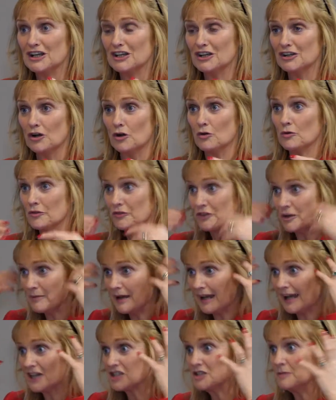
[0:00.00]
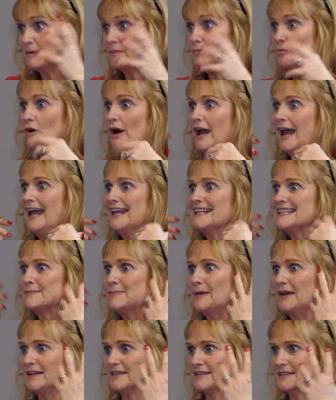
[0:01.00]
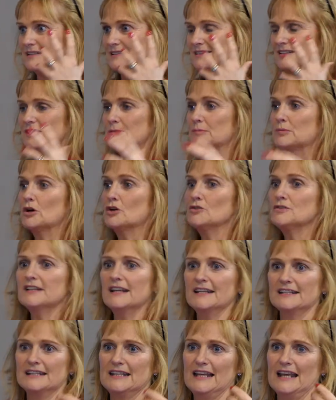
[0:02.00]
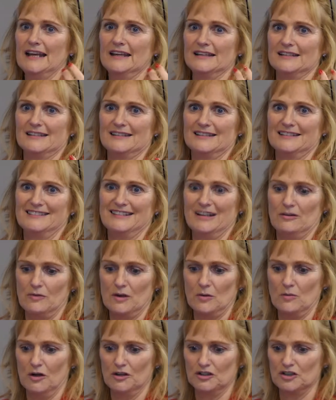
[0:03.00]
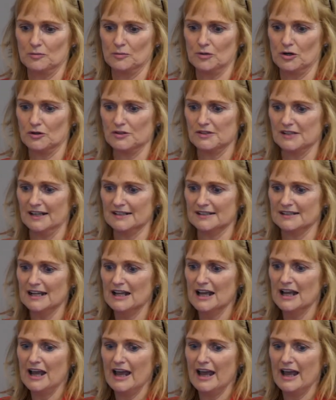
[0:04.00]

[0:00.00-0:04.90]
There may actually be more headspace to process things that we want to process.